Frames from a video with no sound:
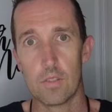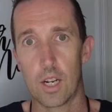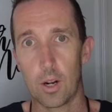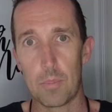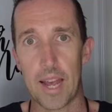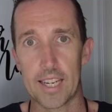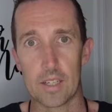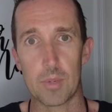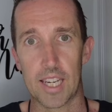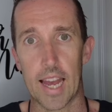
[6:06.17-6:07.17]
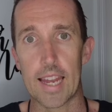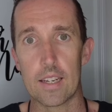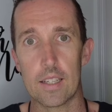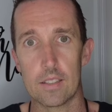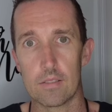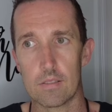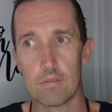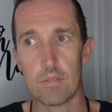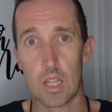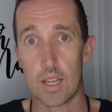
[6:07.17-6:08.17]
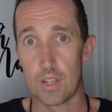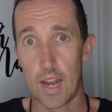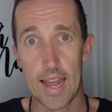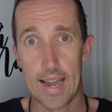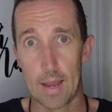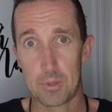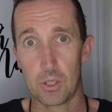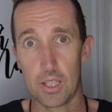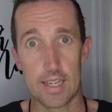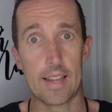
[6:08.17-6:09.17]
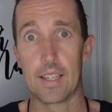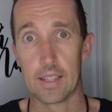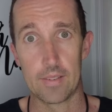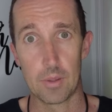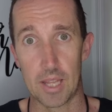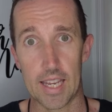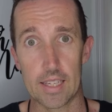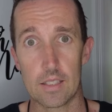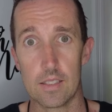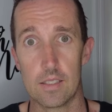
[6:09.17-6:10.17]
I got back into my gait and realized I had absolutely nothing left in my legs.